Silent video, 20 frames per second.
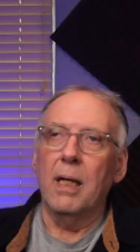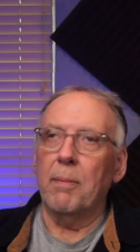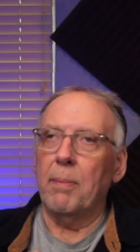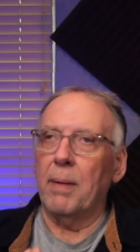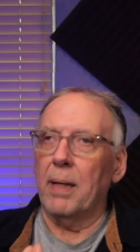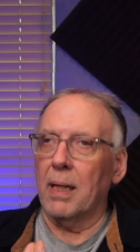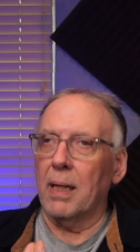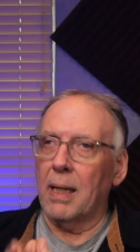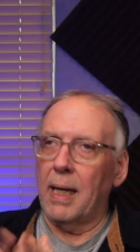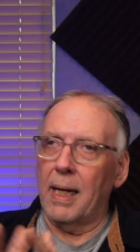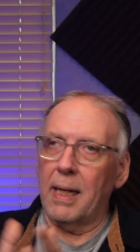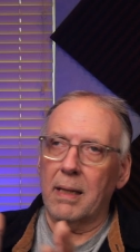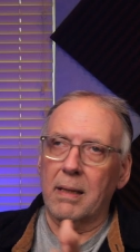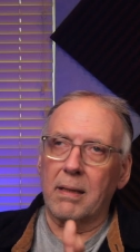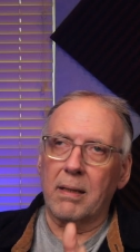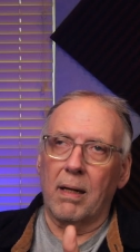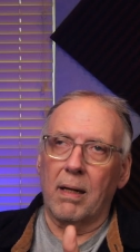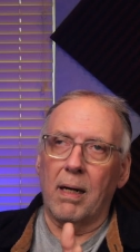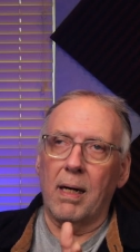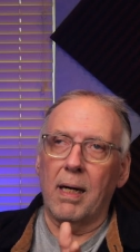Been a lot of
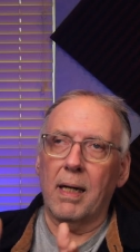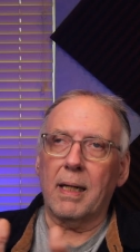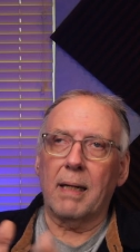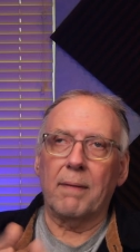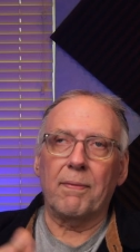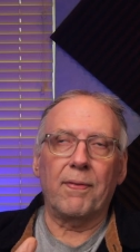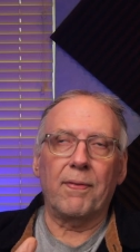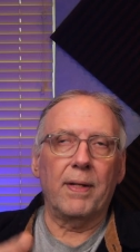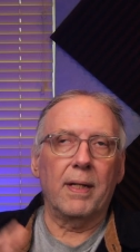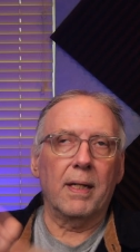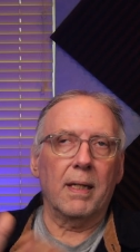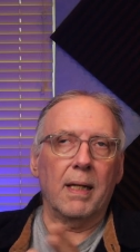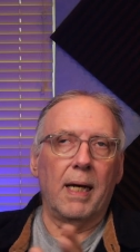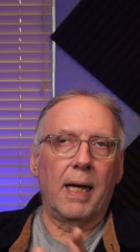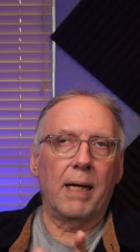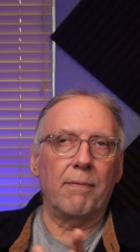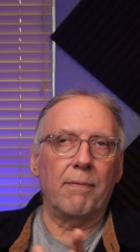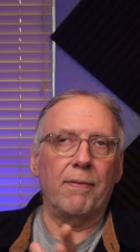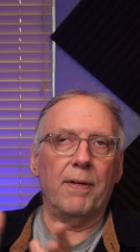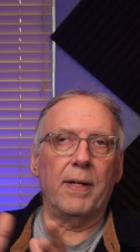talk. I've seen a
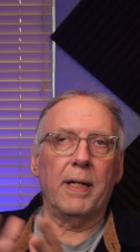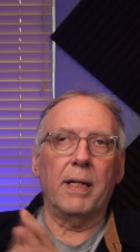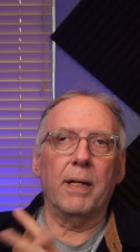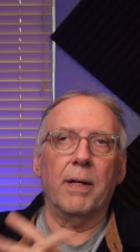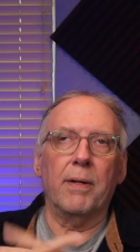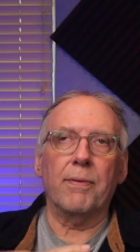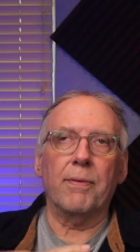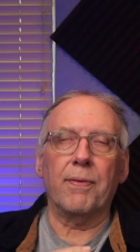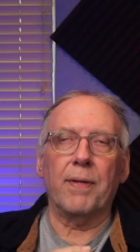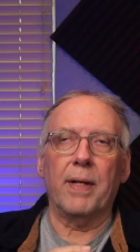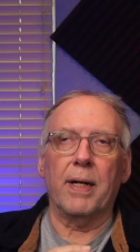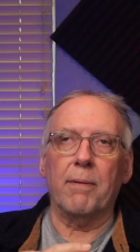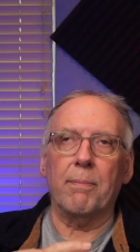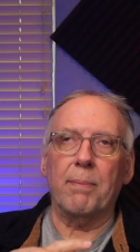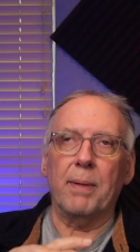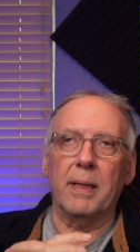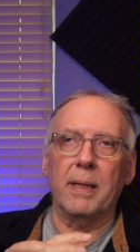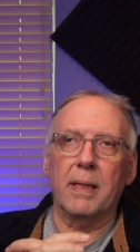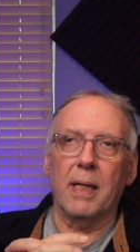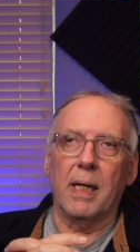lot of videos that have
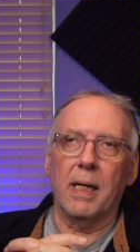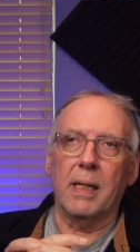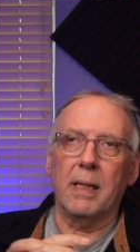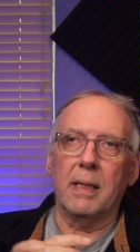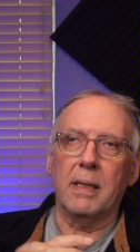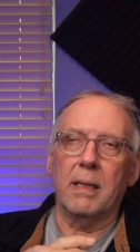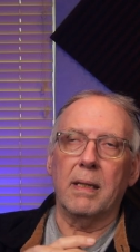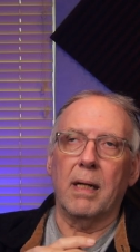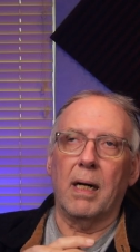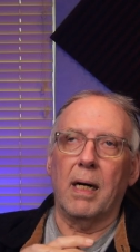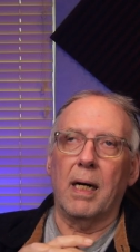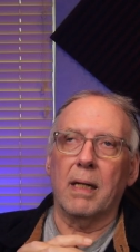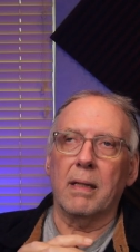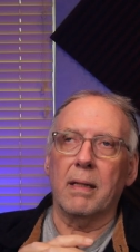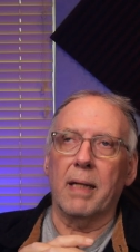been done uh,